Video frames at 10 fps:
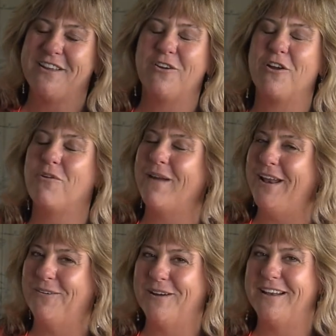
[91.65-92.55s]
They're a
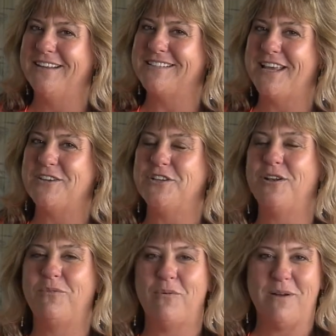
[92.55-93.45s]
great organization,
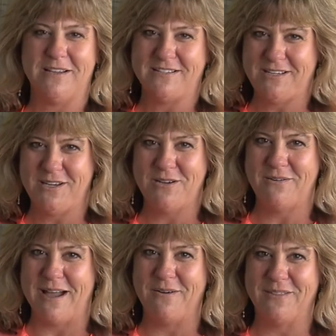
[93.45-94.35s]
and we want to see
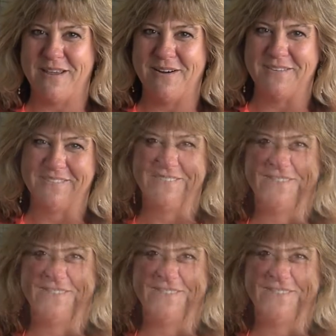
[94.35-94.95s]
you out there.